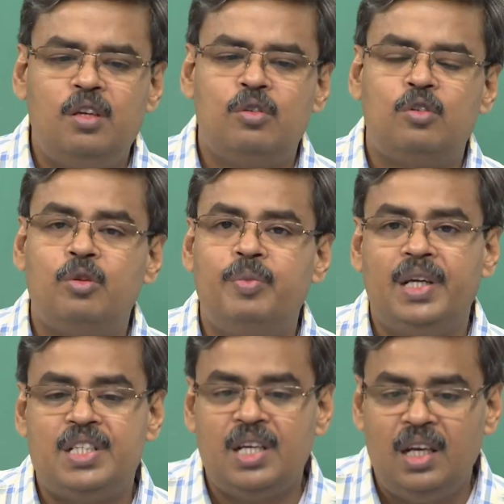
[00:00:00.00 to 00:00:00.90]
you could be
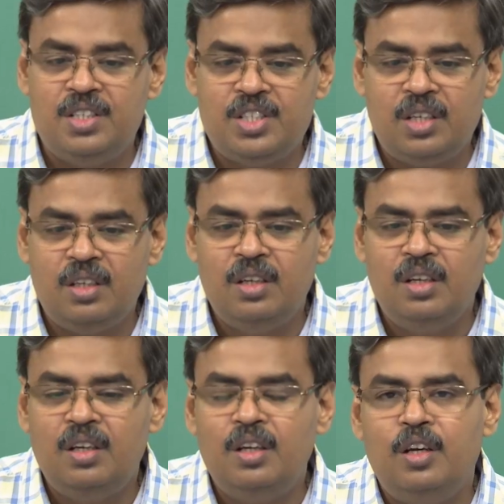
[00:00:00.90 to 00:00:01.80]
a challenger,
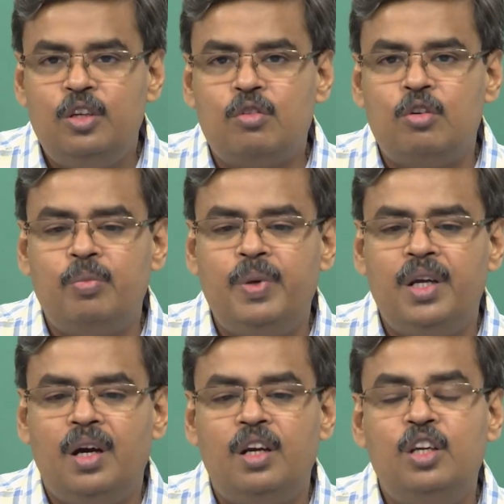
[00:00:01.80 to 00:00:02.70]
you could
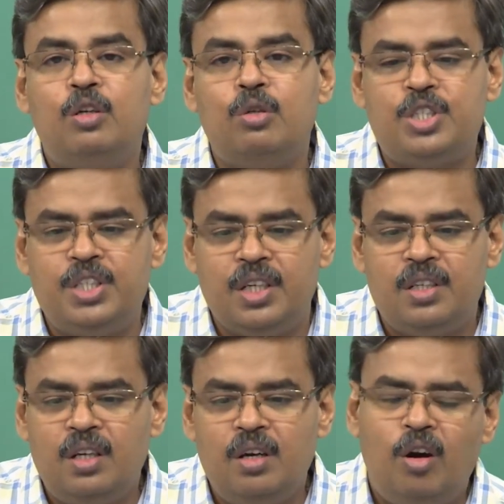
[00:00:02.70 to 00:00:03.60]
be a negotiator,